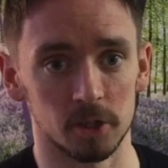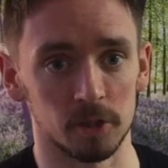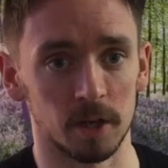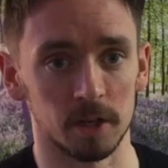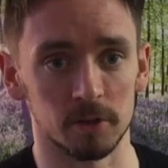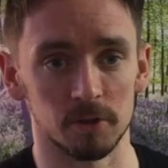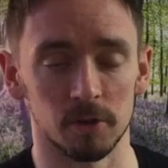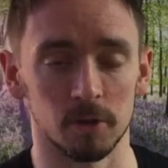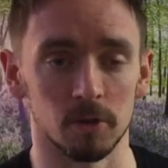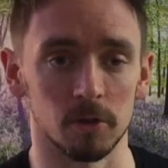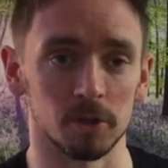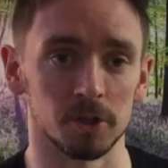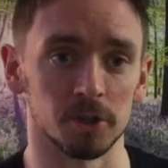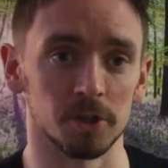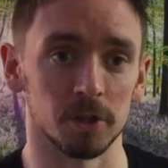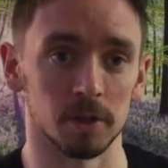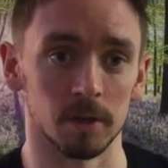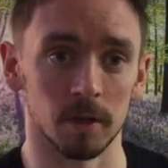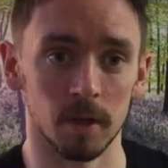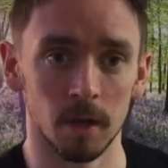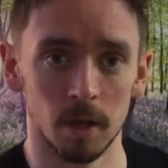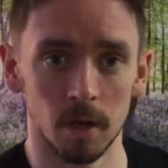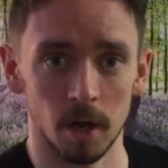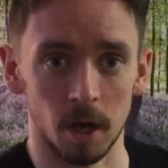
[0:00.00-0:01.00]
stress
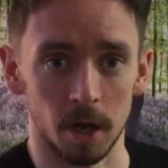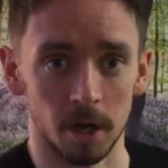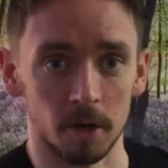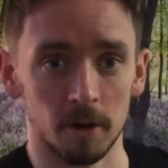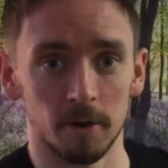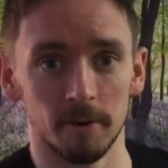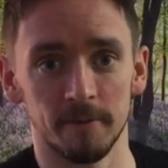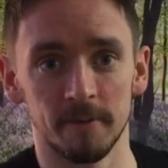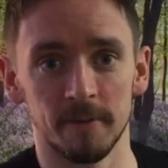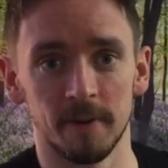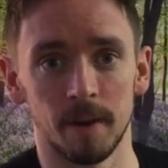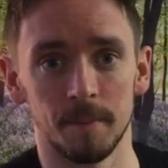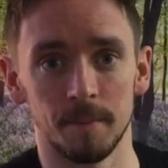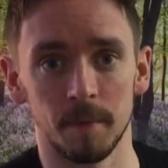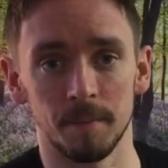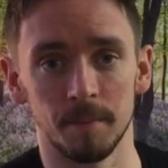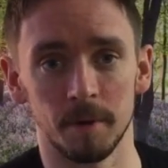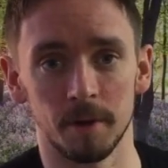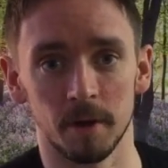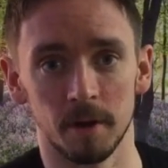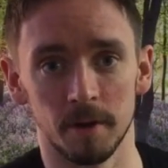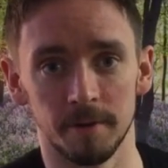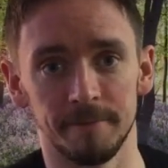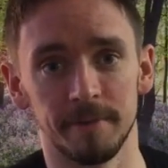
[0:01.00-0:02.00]
reduction. I cover them in
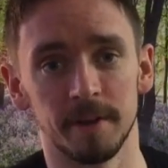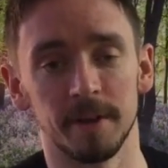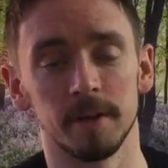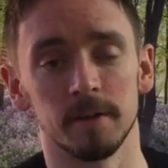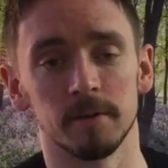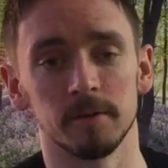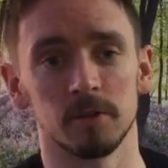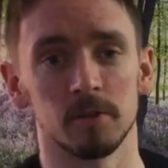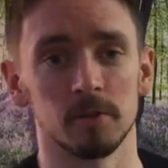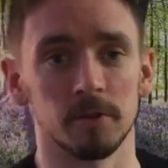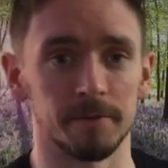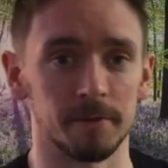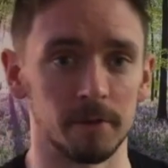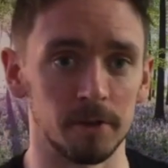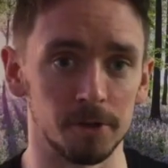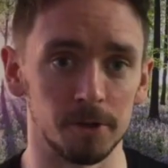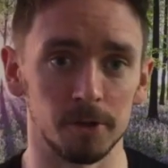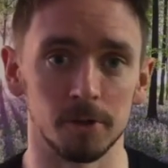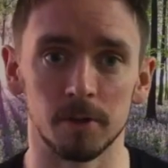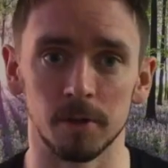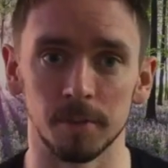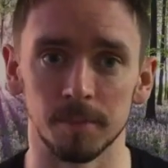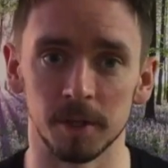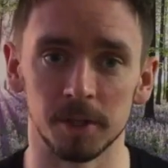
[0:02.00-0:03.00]
my other videos, so if you're
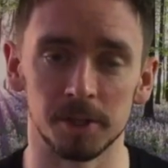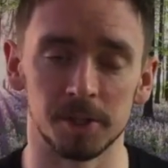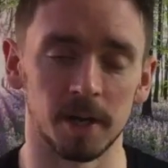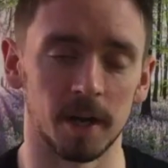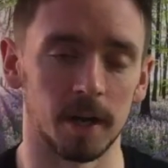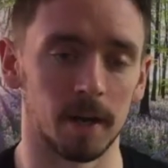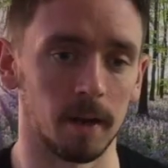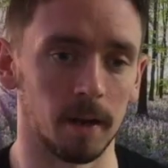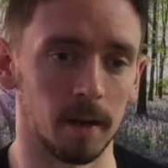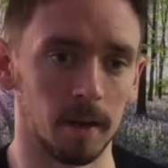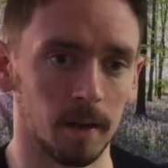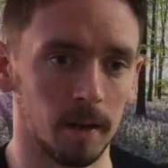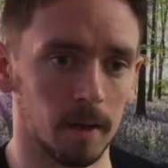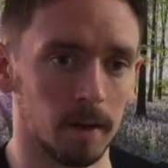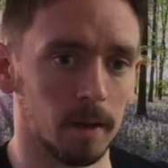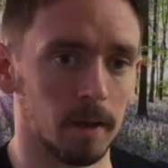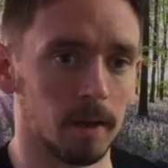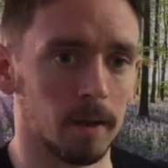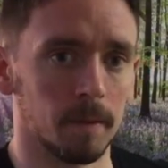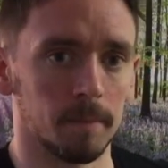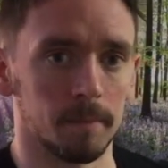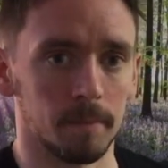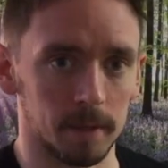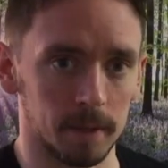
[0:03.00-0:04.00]
new to my channel,
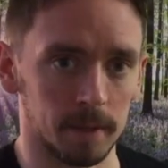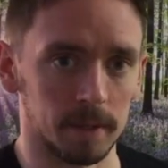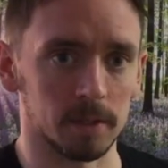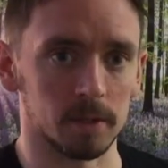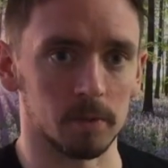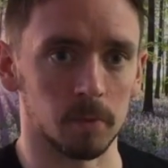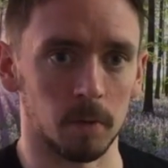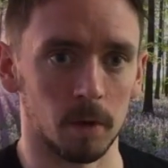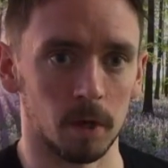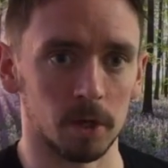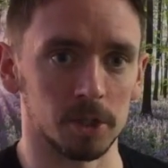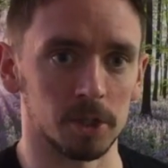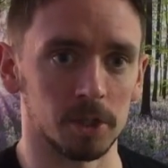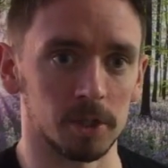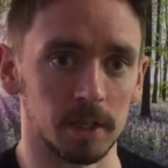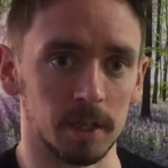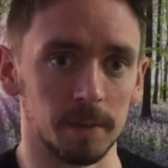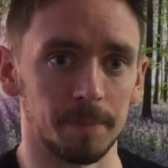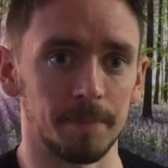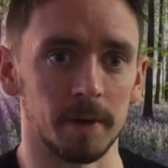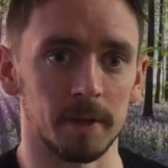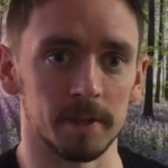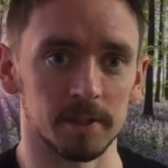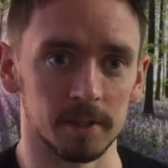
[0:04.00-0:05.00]
please watch
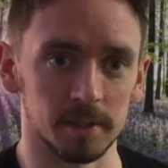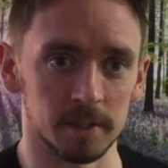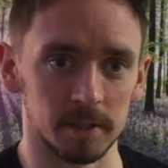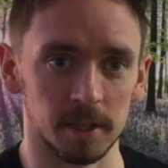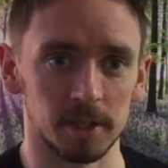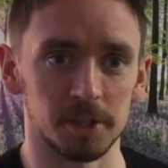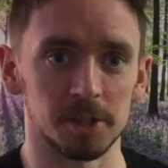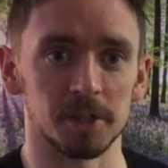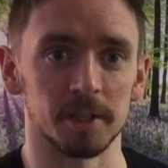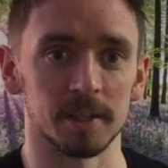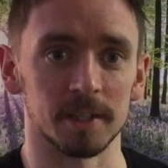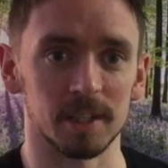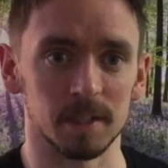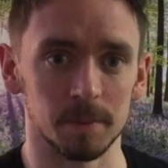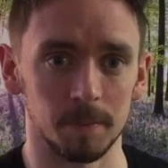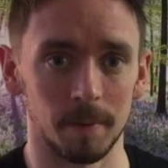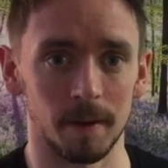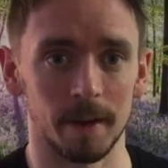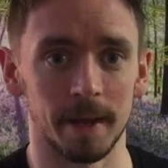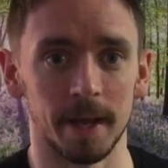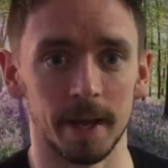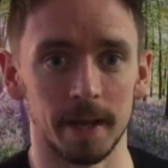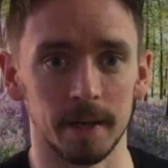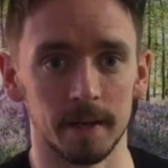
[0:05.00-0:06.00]
Depersonalization
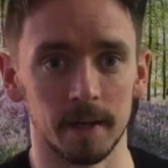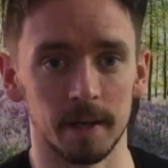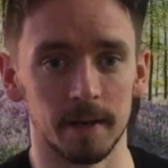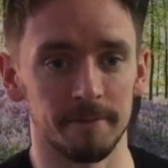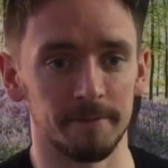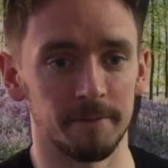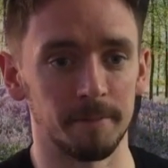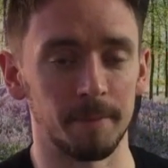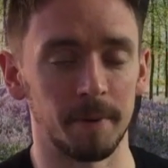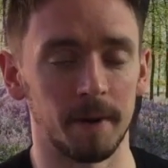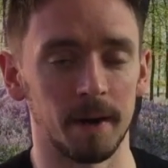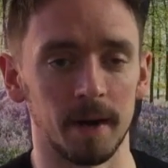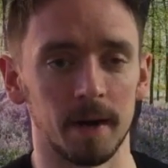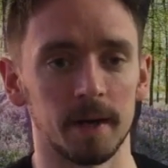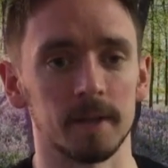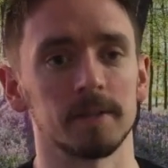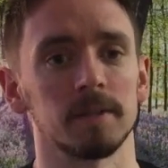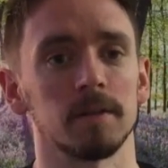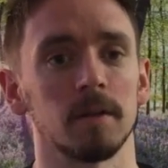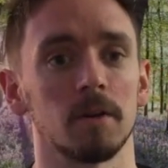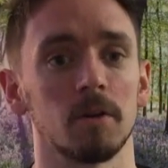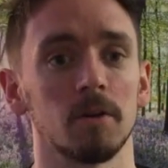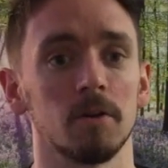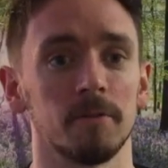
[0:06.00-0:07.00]
Explained, the different
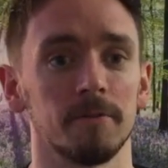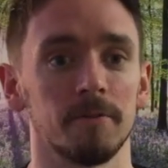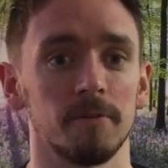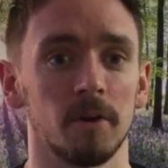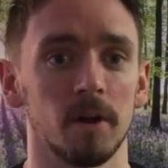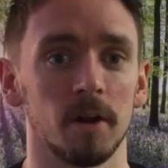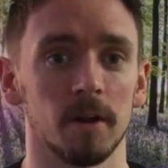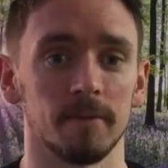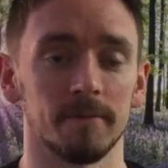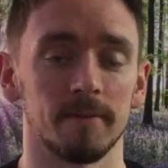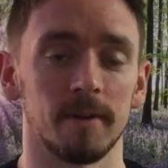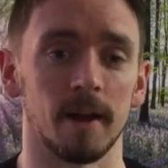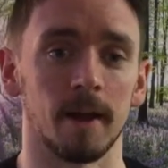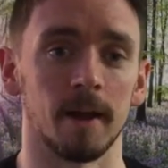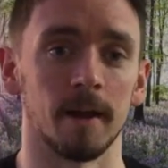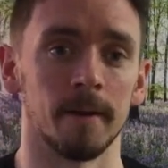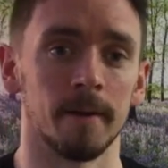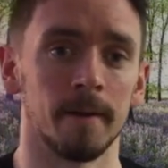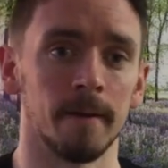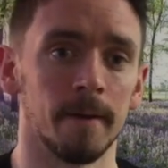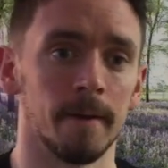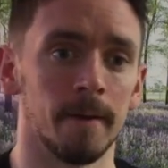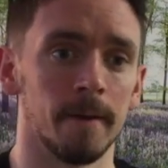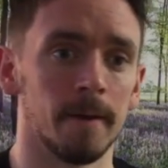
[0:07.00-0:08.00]
parts. It'll cover all of that.
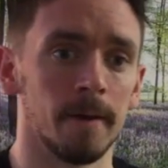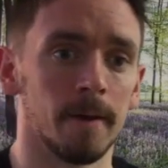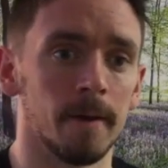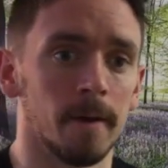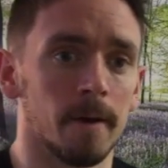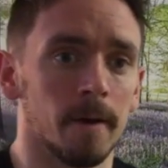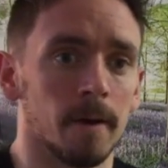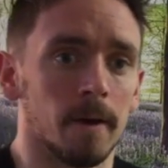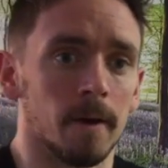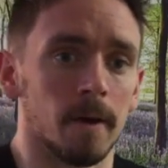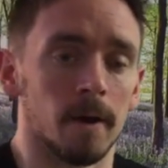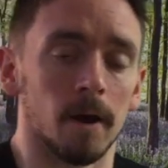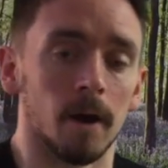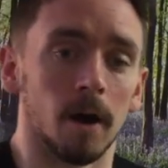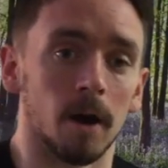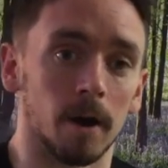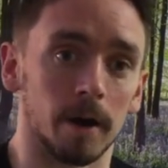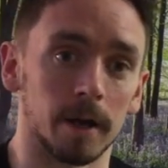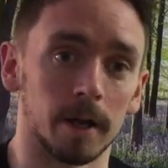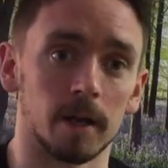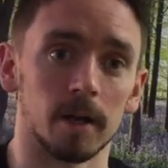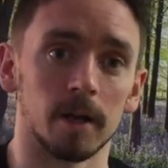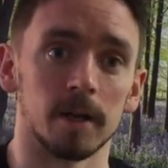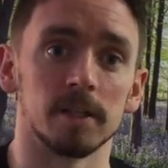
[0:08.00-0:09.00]
All
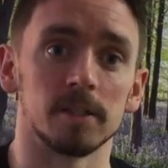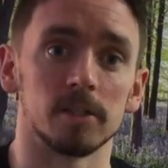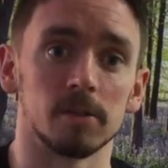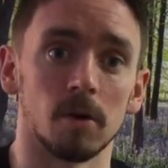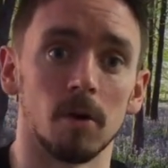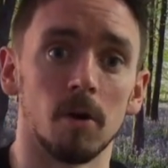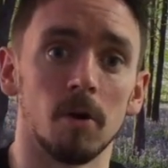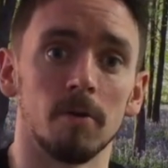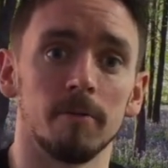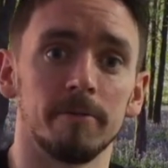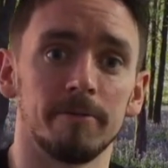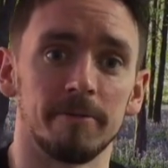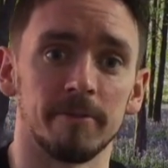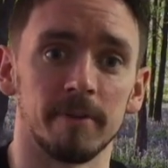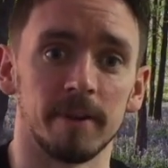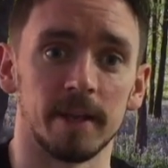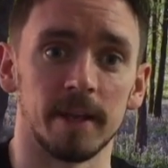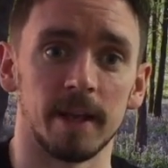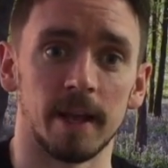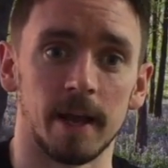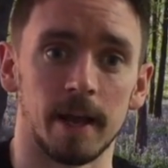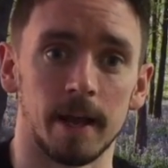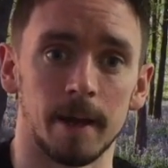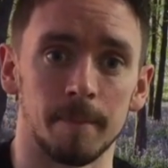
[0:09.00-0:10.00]
right, guys, so
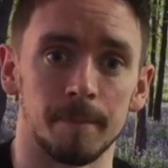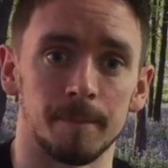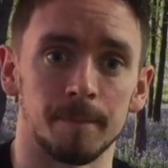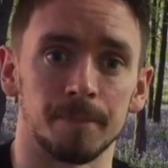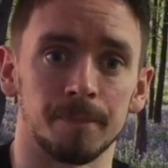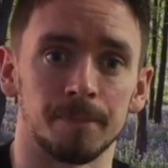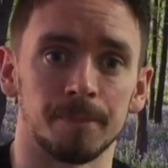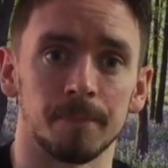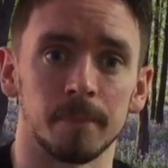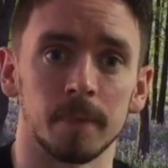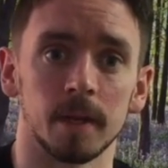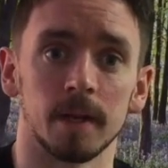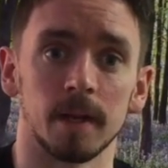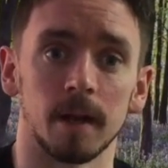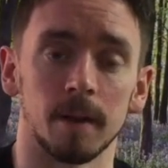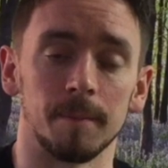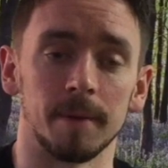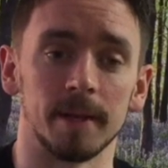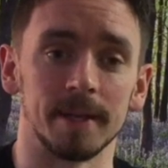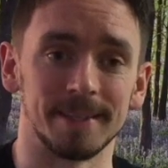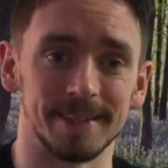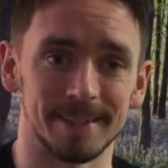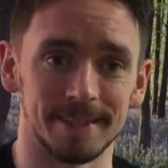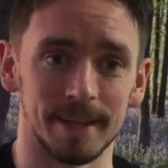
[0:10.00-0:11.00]
hopefully that
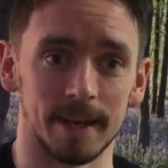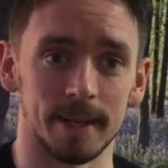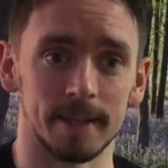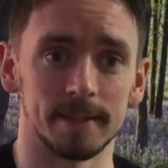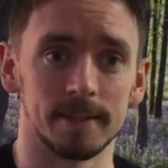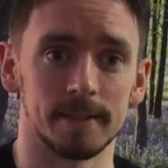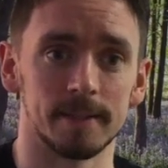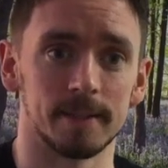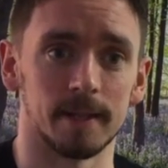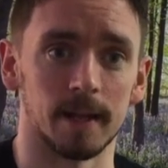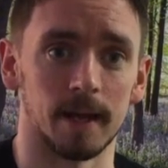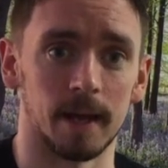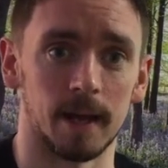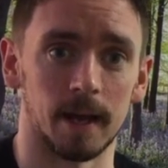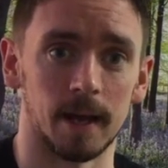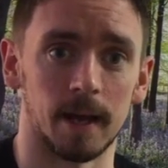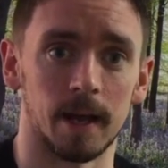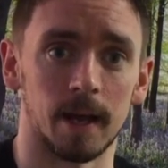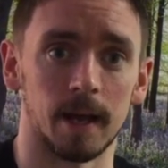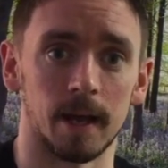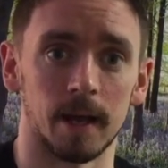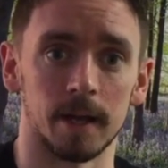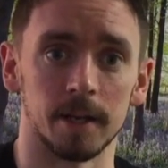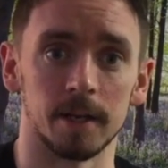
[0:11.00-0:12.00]
makes sense
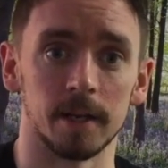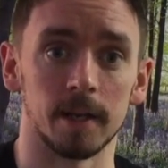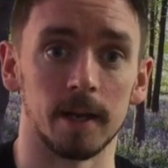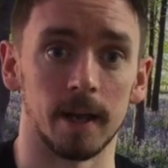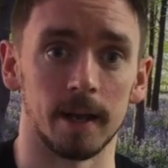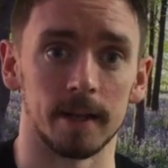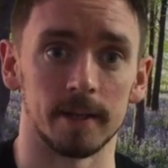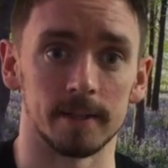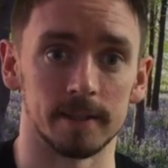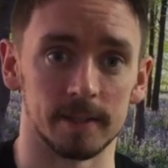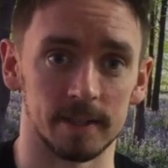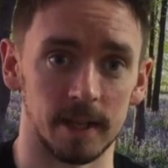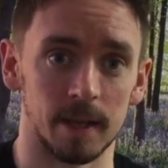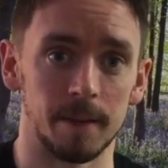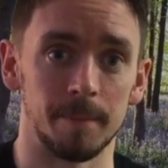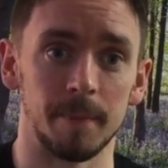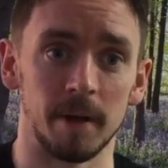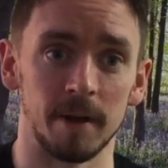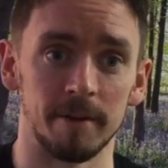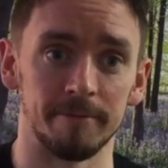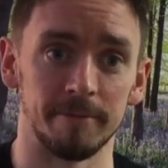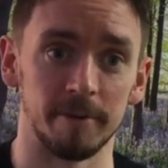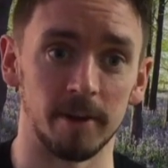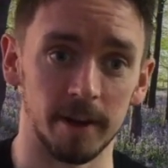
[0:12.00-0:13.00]
and you get the same
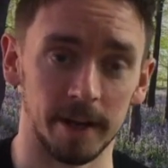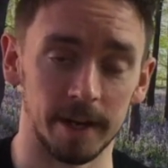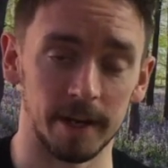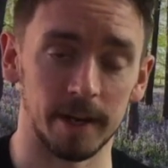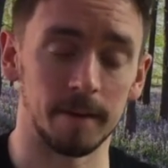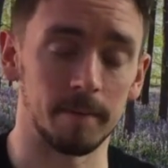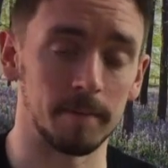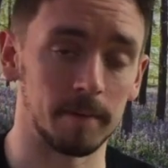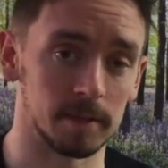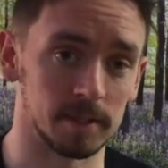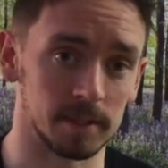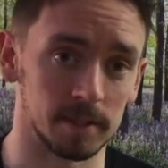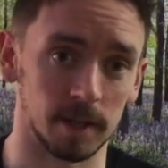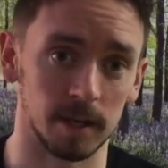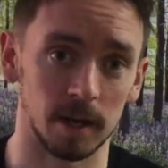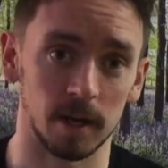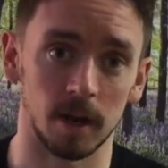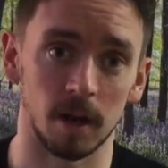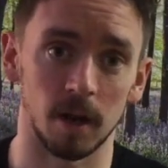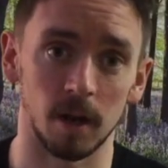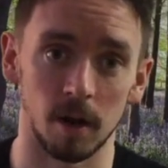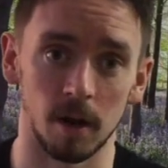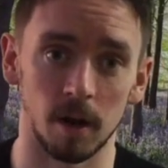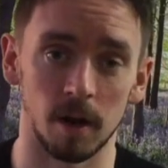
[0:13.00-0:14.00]
benefit I did, because I
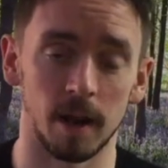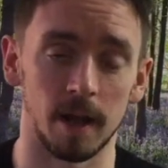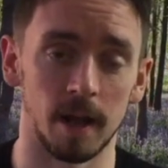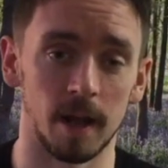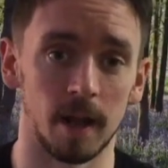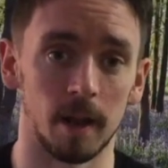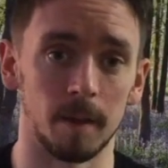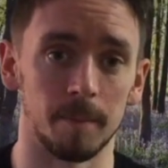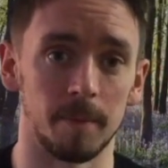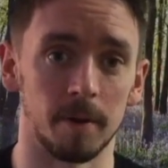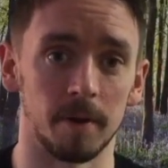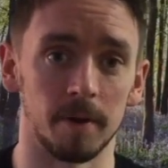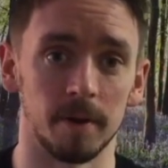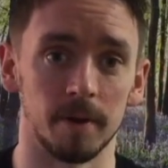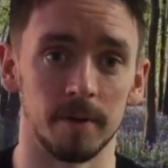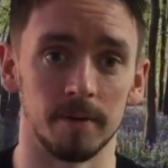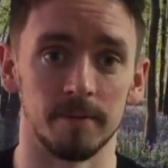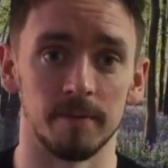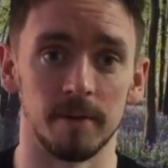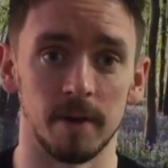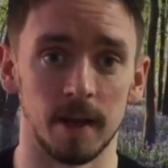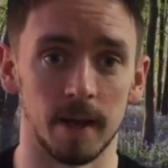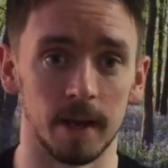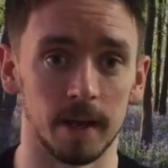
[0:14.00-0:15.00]
got a lot of help out
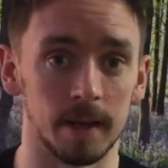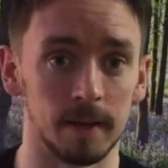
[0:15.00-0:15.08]
of